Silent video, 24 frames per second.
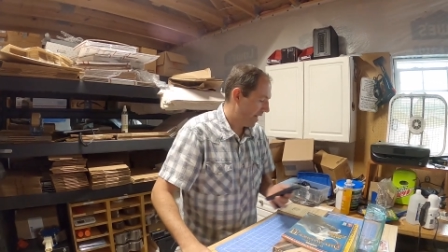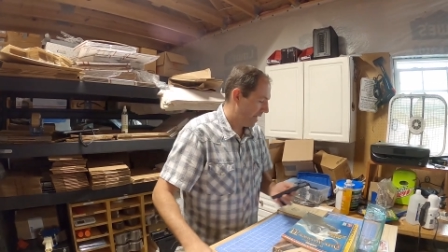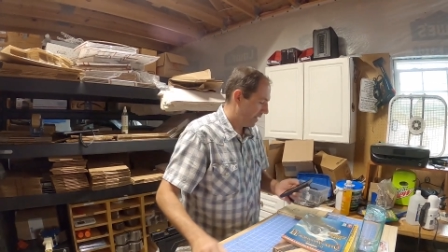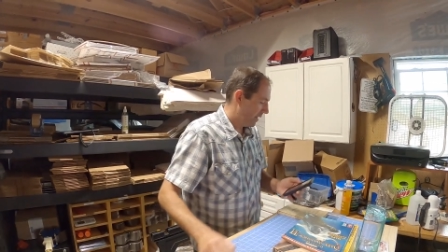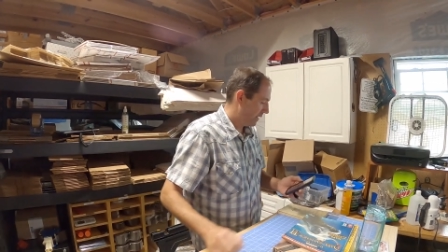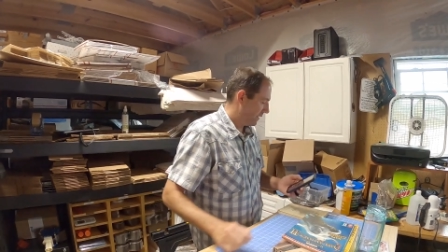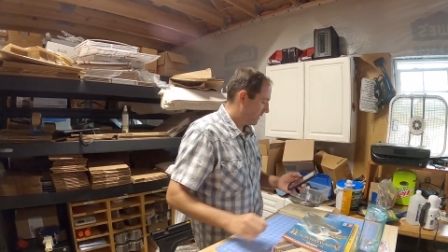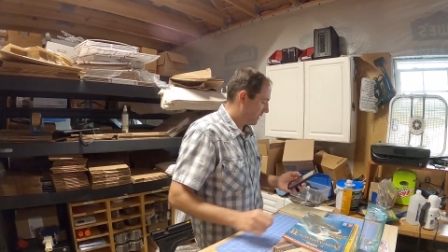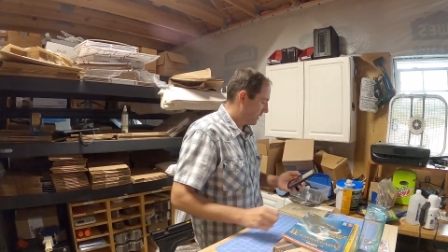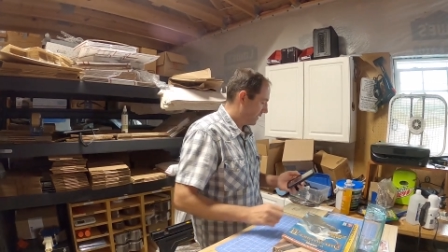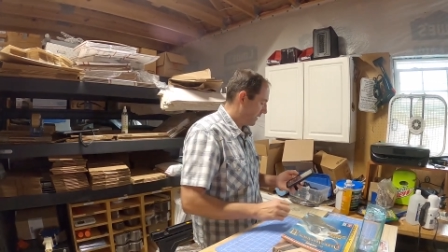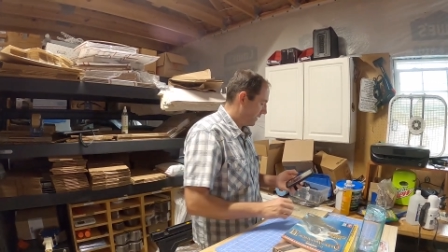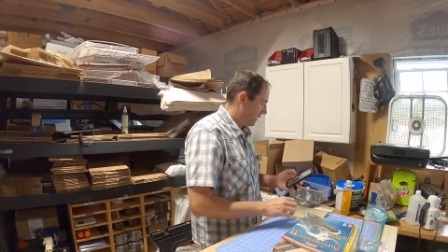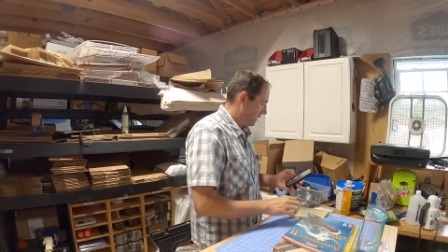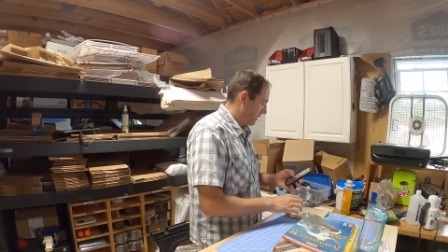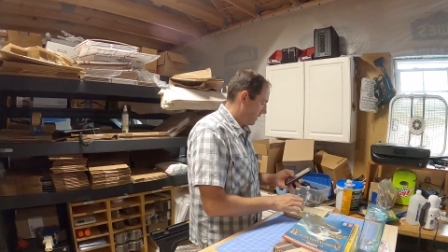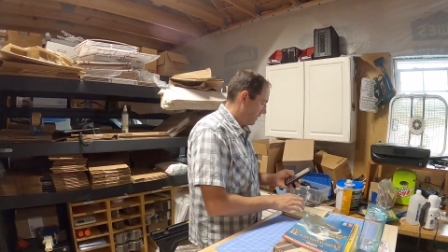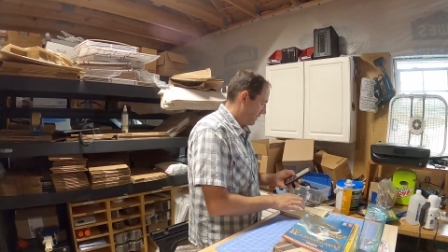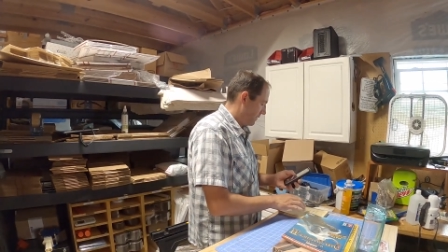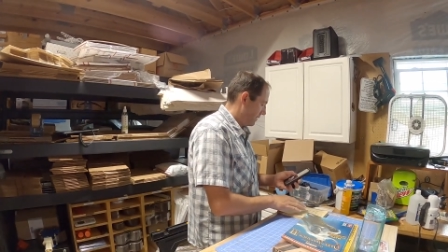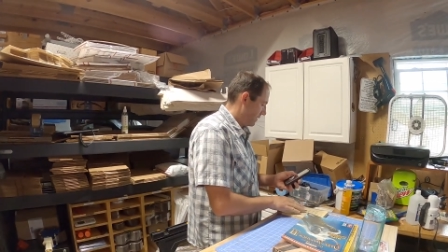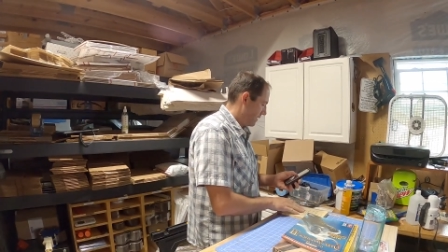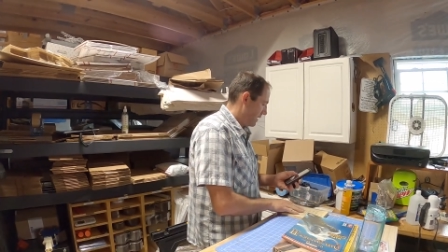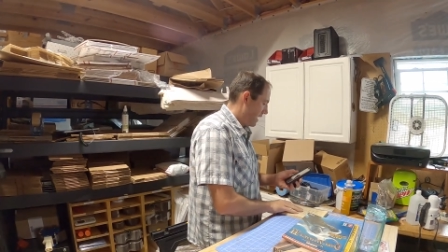right, let's see.
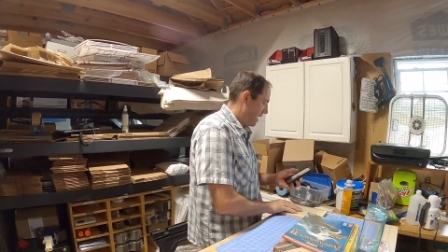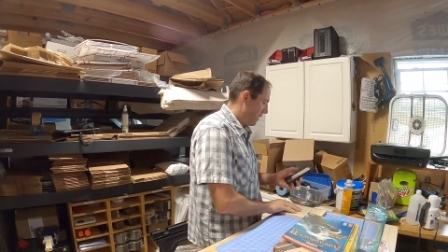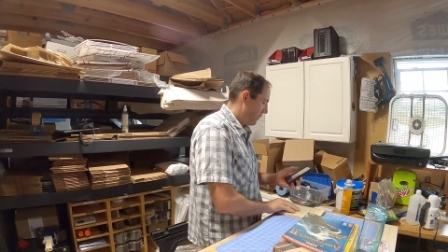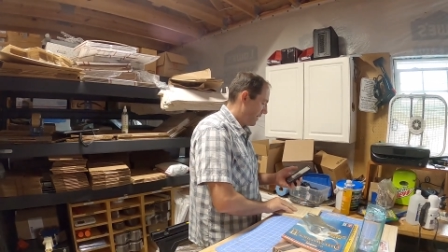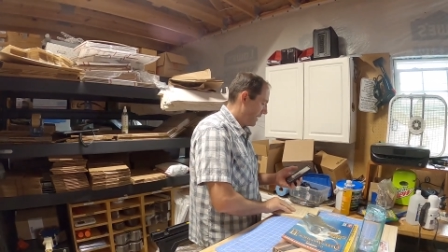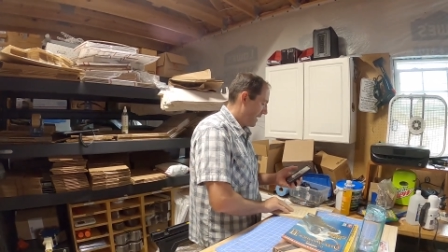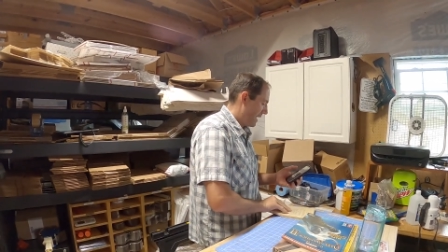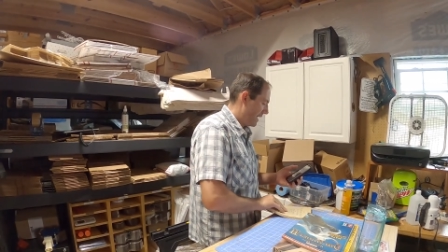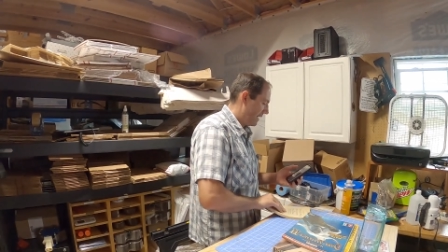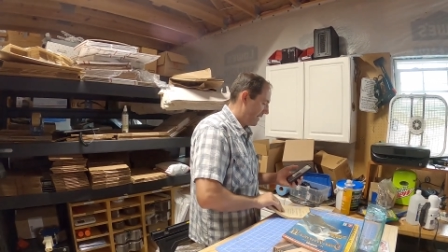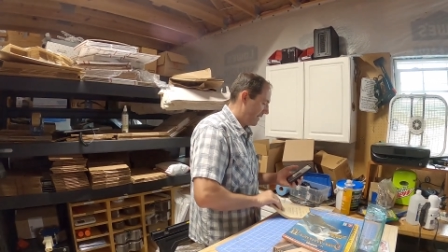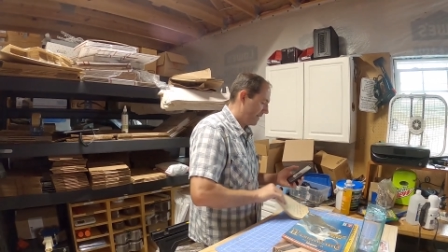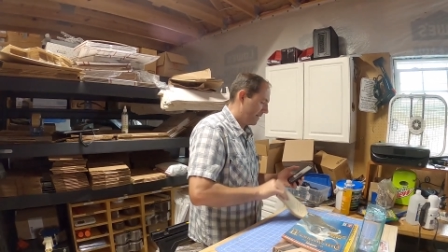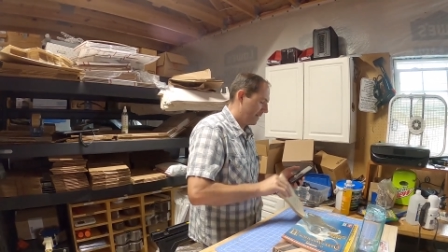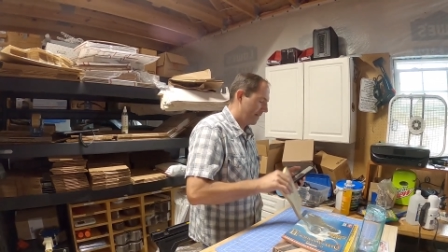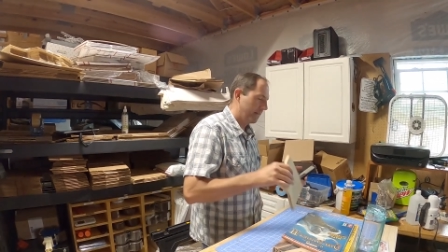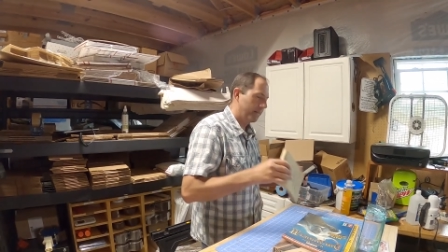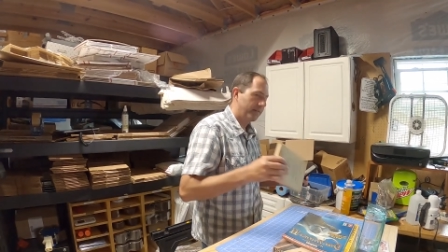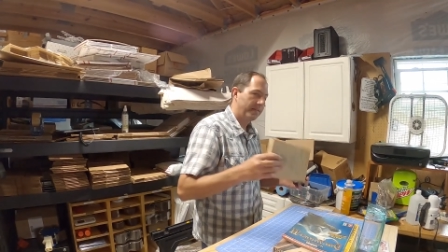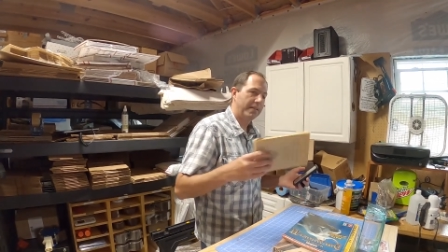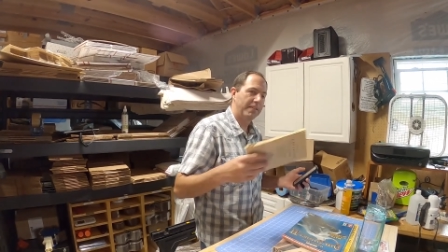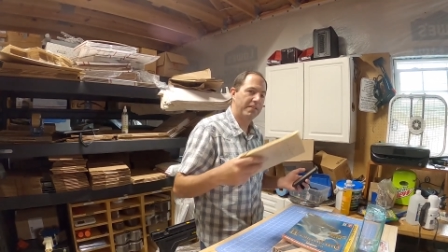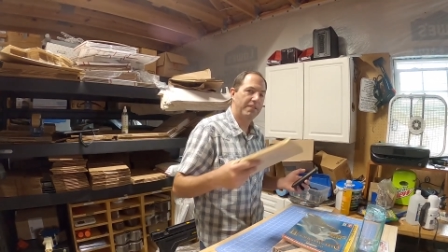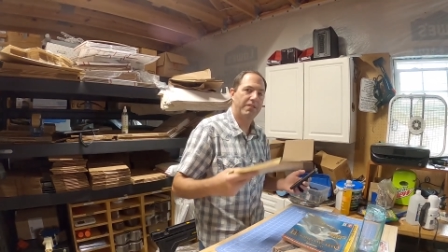Now we got,
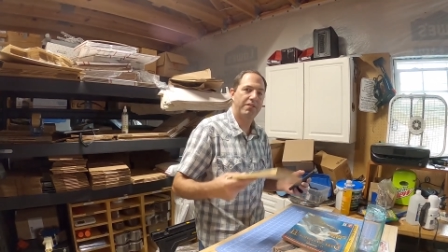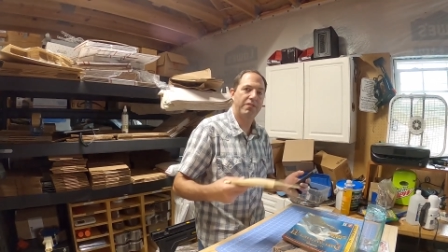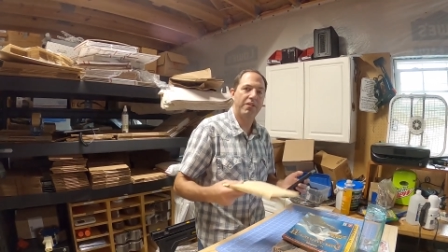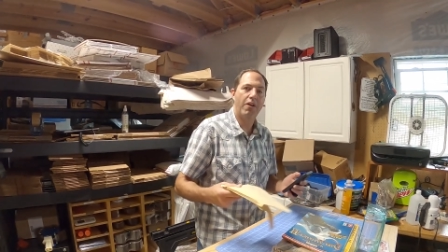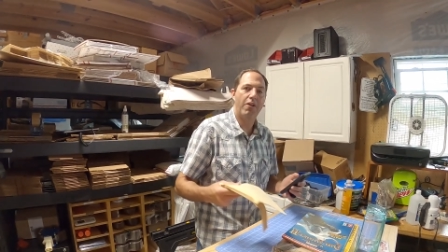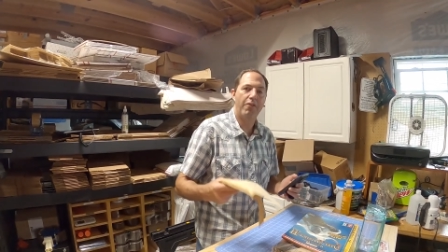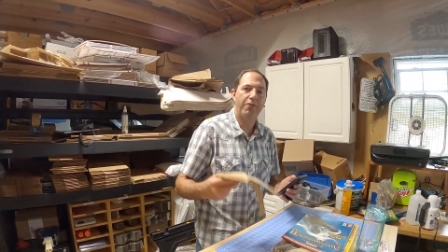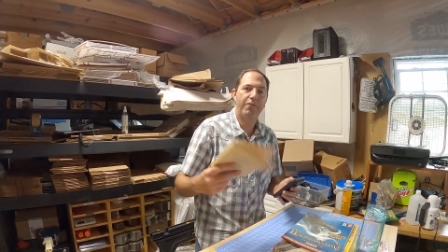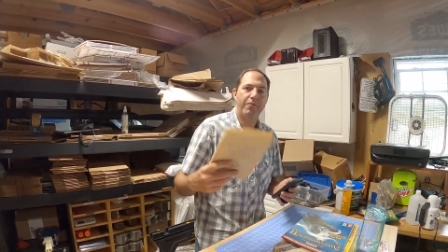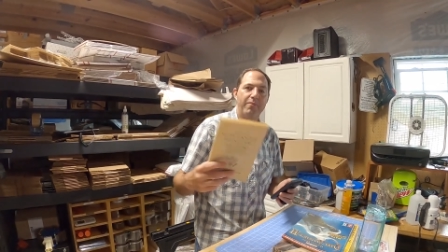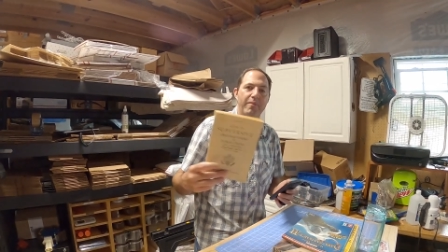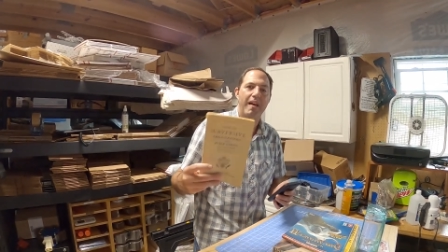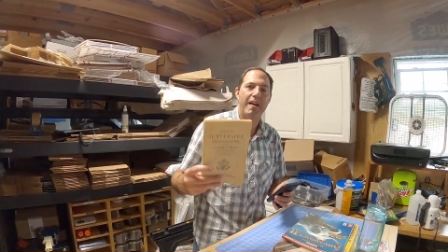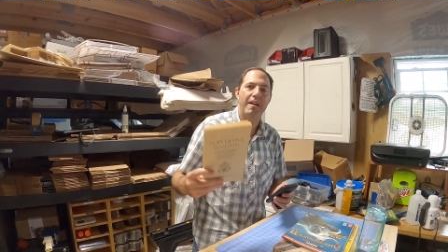this is all from